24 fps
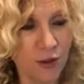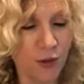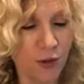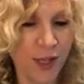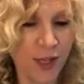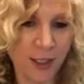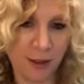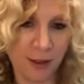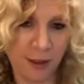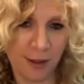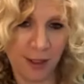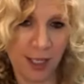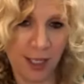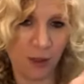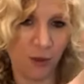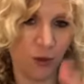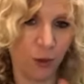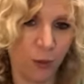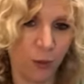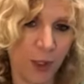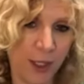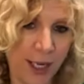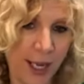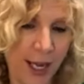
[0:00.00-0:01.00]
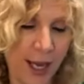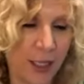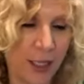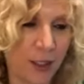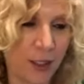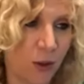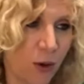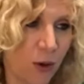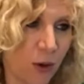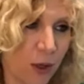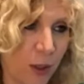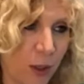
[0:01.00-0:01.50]
So that's, that's from a
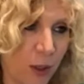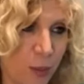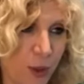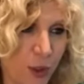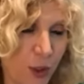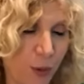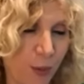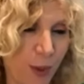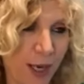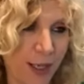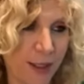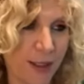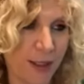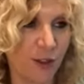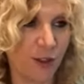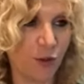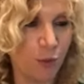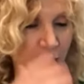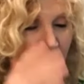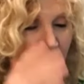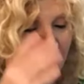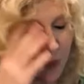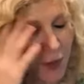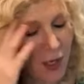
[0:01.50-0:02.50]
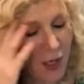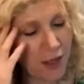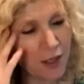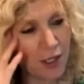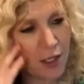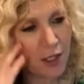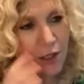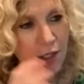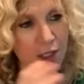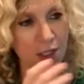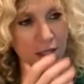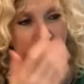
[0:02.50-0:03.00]
category perspective, but I
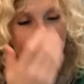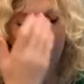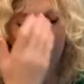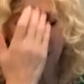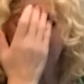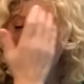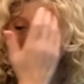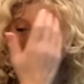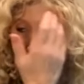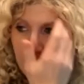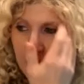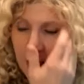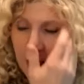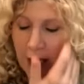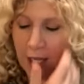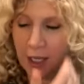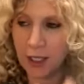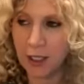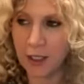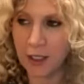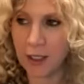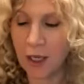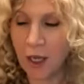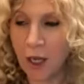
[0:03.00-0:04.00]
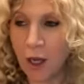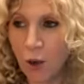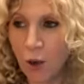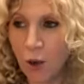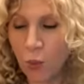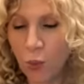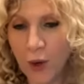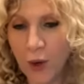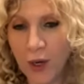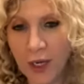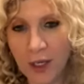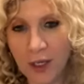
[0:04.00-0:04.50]
think you hit the nail on the head
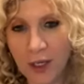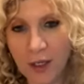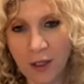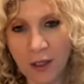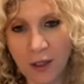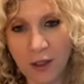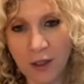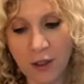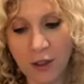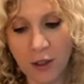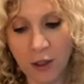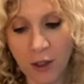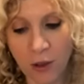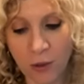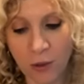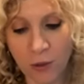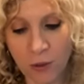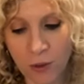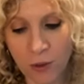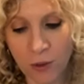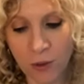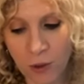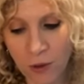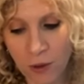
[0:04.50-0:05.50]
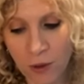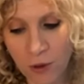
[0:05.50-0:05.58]
when, you know,